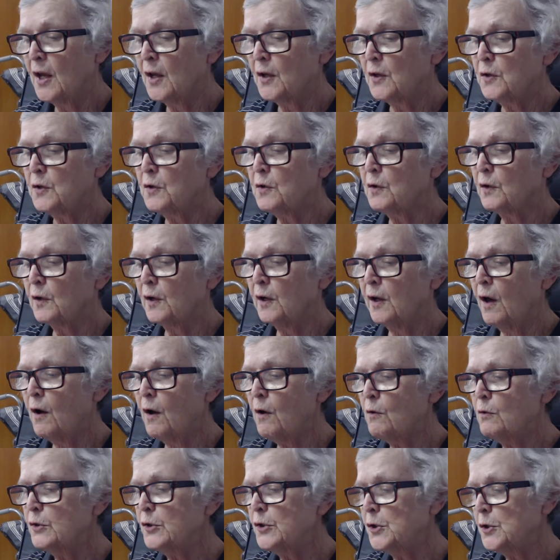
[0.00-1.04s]
you
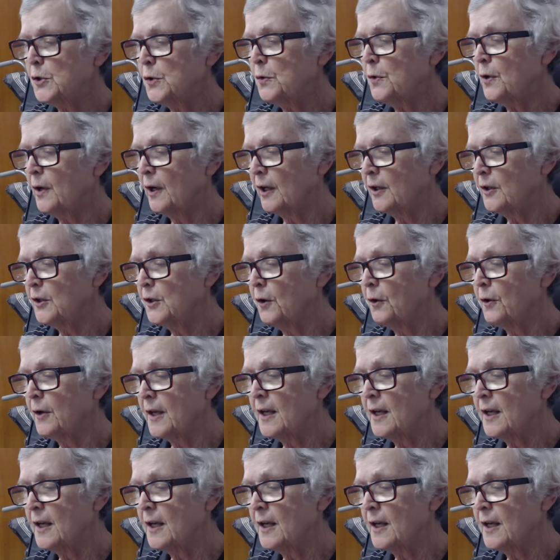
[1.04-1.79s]
close your